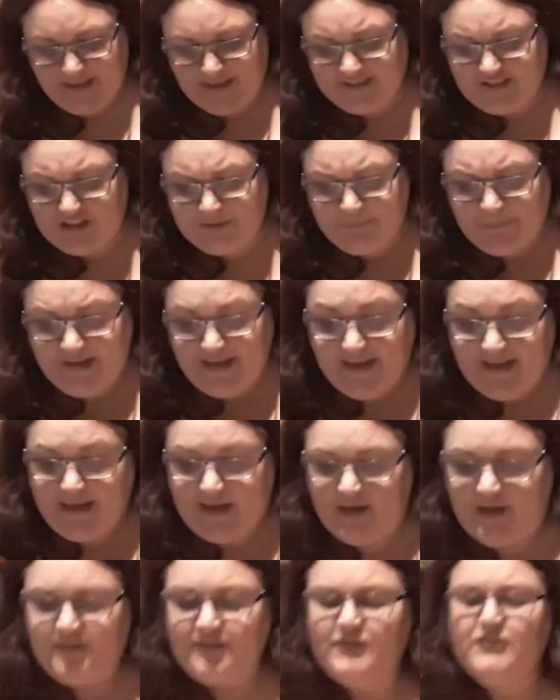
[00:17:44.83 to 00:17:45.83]
there's this bit
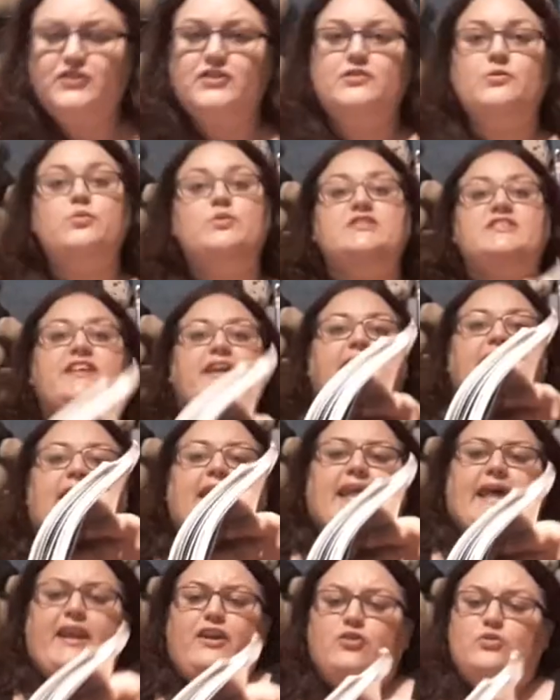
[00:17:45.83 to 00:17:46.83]
here towards the
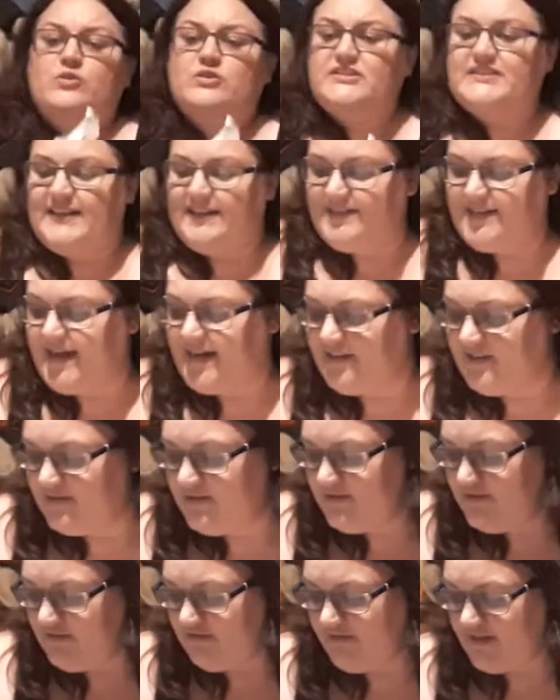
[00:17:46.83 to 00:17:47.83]
end, landlords and
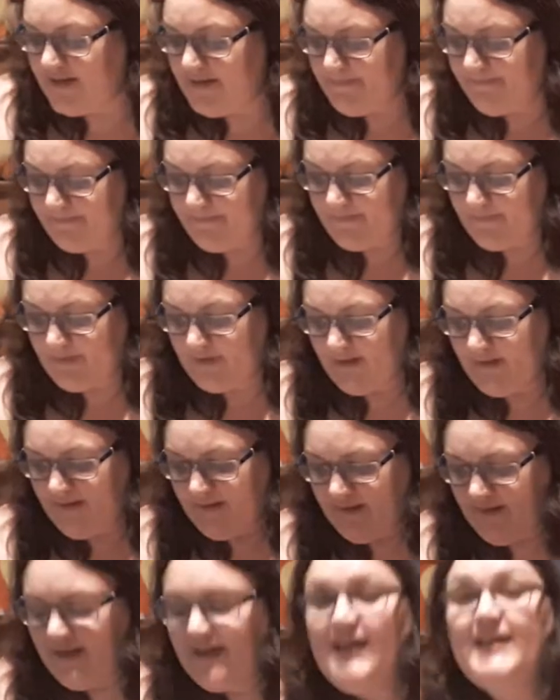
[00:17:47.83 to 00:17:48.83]
tenants, all right?
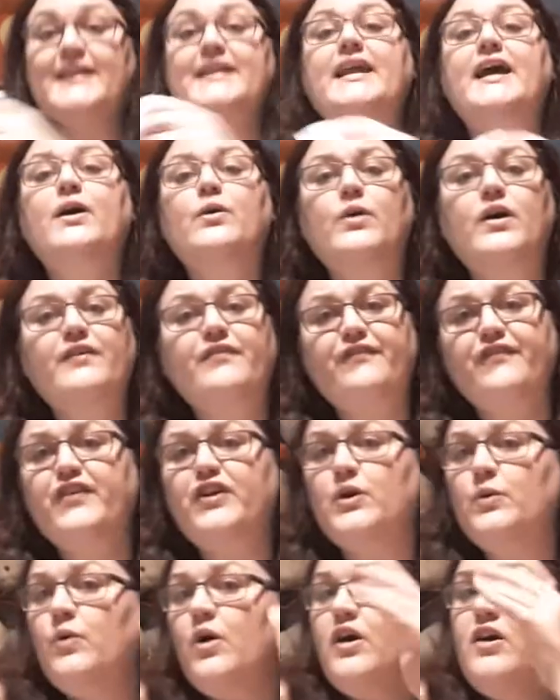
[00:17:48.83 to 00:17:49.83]
Now, a
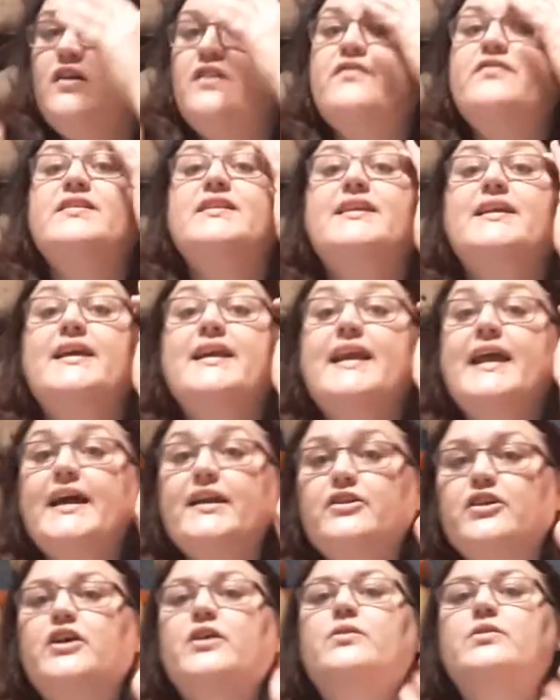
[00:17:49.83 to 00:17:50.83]
few of the
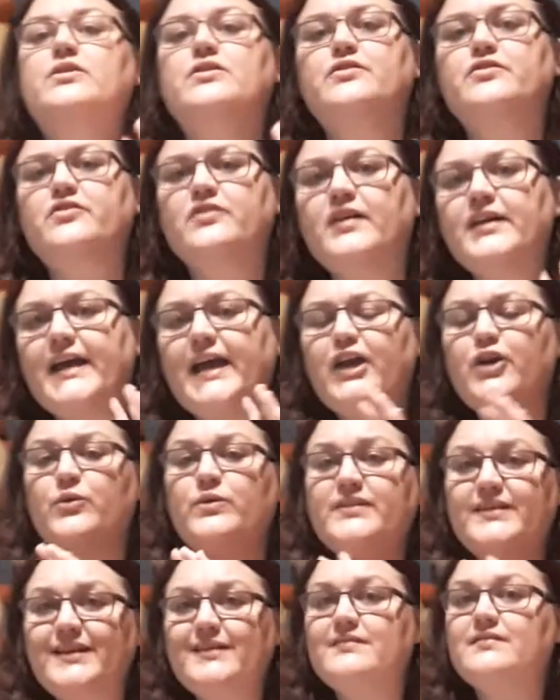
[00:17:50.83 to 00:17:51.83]
landowners, okay,
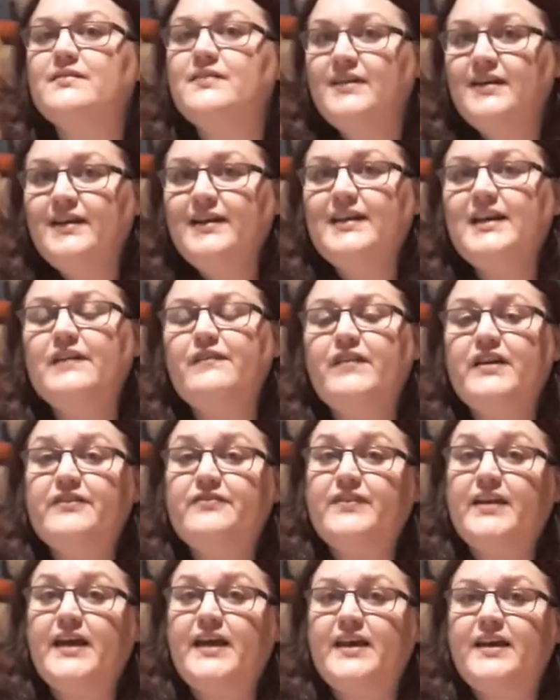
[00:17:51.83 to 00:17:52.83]
who didn't get rid
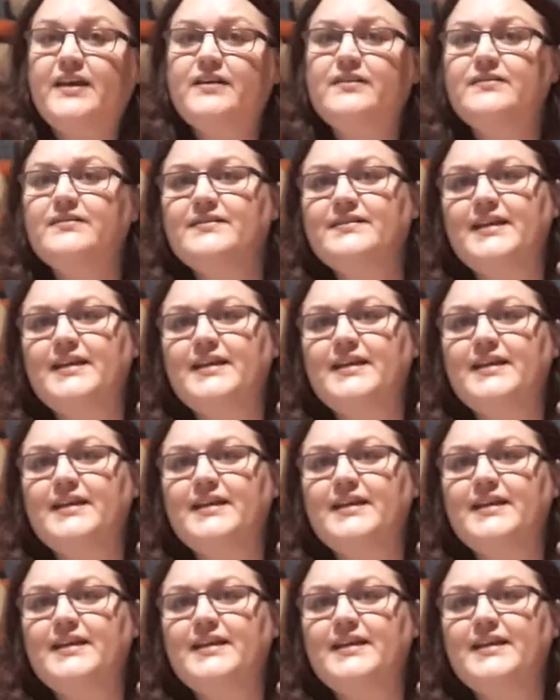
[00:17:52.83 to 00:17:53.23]
of the